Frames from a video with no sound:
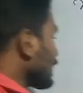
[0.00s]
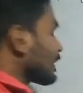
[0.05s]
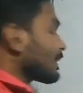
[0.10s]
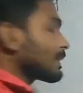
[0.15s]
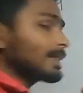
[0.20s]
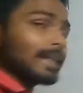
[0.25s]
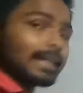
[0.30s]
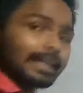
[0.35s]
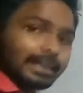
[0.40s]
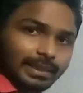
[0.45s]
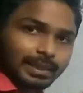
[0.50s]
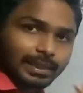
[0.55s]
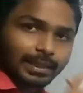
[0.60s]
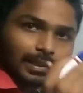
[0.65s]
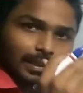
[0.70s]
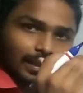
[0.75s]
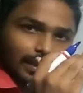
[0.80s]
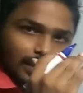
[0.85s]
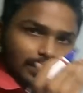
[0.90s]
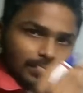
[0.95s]

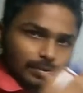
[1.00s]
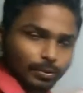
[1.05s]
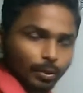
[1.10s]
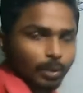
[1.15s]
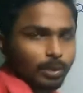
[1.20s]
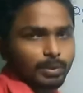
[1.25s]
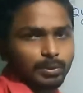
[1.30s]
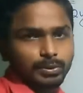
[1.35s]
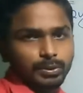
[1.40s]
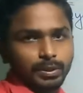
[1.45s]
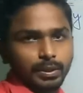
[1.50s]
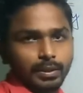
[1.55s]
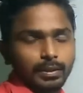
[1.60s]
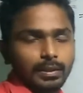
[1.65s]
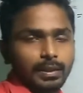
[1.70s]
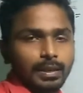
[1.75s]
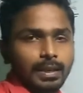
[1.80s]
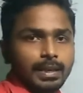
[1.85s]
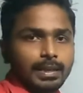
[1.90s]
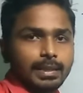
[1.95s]
that
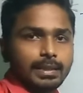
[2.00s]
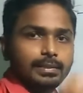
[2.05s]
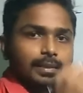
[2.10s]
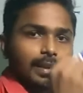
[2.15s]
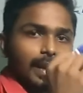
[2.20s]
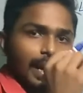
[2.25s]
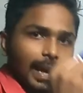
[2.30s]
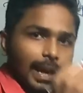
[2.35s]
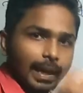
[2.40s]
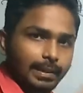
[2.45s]
solution is the